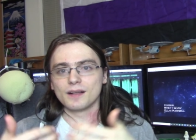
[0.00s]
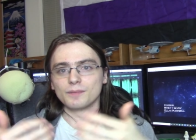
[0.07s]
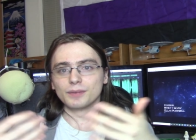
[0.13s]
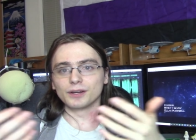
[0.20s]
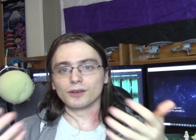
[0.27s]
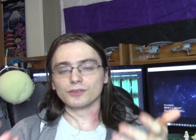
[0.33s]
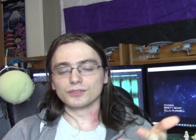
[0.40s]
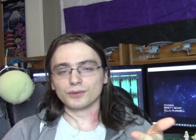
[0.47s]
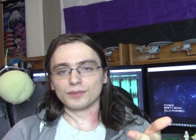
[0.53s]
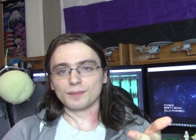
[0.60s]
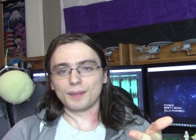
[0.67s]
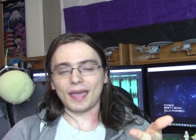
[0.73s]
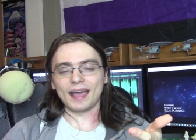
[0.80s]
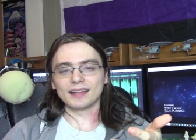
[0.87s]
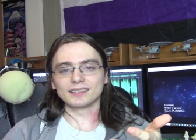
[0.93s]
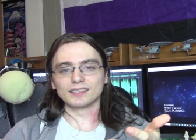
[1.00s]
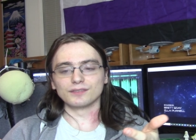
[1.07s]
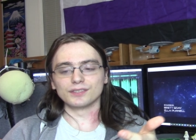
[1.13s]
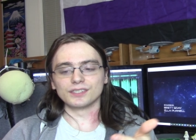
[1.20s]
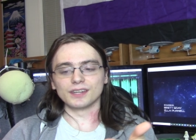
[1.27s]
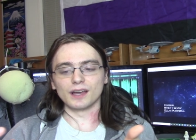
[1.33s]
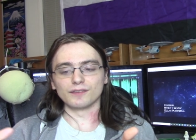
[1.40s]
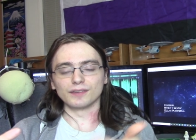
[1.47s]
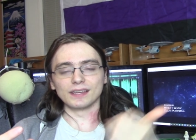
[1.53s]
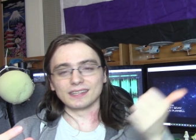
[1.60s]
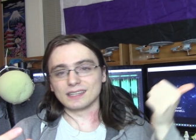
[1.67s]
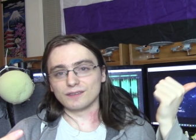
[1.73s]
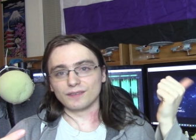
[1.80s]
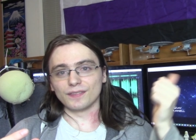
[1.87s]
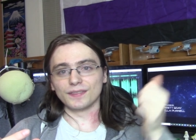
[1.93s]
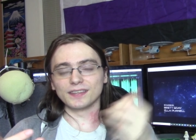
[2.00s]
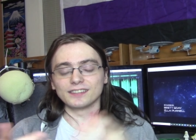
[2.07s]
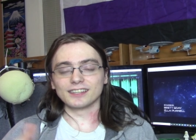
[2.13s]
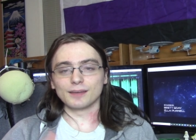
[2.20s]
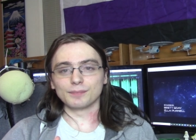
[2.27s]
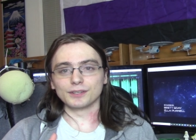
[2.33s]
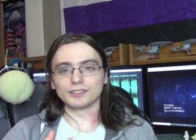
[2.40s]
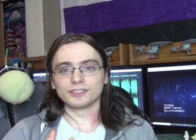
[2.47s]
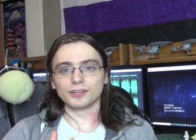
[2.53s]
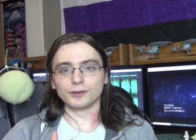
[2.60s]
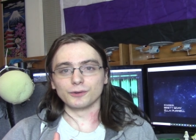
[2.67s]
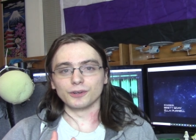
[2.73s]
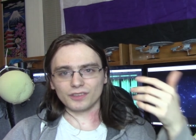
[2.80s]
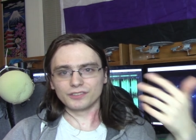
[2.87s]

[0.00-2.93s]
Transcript: but also the passive stuff, like even this episode,